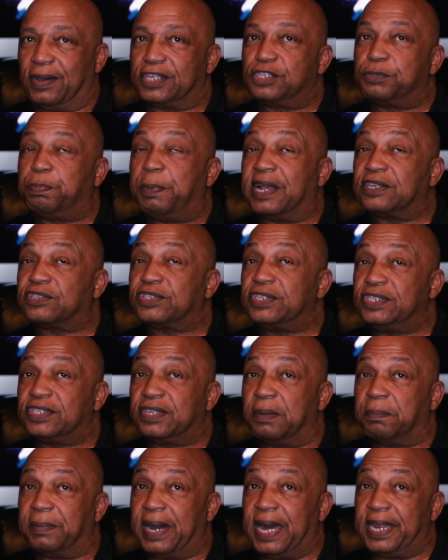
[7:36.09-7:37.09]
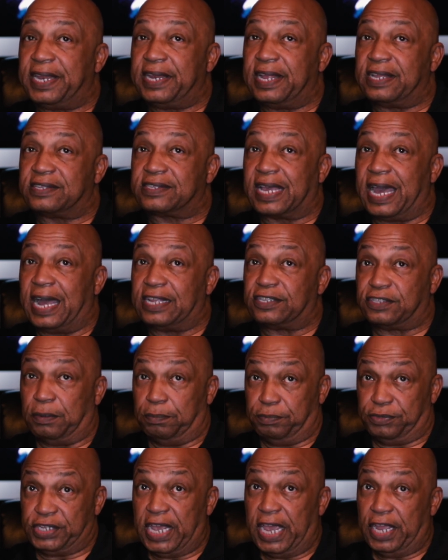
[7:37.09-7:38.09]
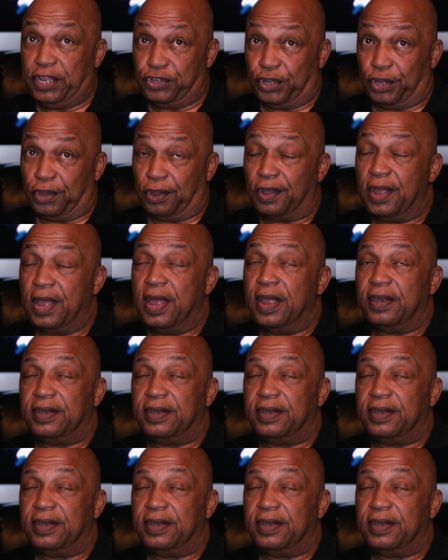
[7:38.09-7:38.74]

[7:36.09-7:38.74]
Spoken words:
especially somebody that's got some tenure.